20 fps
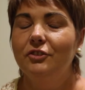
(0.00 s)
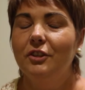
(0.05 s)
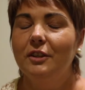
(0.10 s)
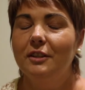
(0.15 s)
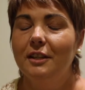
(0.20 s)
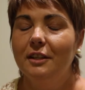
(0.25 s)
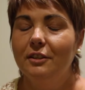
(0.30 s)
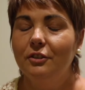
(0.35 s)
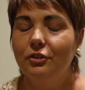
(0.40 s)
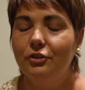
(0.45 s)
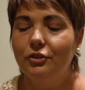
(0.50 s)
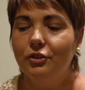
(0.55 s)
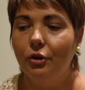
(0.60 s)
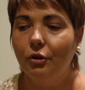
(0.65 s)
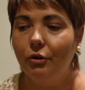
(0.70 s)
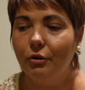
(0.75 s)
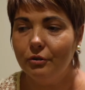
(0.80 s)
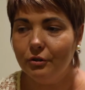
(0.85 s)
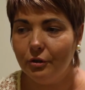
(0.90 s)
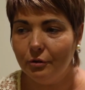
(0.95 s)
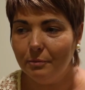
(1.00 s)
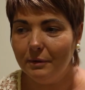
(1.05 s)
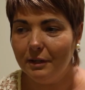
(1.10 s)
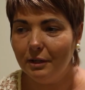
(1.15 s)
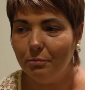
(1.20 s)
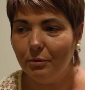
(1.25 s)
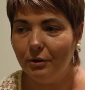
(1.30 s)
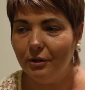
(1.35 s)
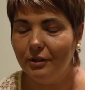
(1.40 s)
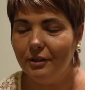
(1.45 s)
she did talk to me
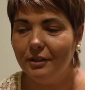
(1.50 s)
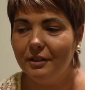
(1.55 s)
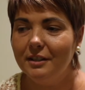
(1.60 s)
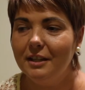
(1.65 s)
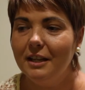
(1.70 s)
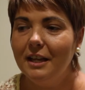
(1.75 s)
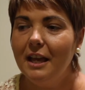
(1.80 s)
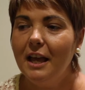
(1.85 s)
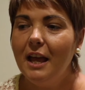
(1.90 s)
about it,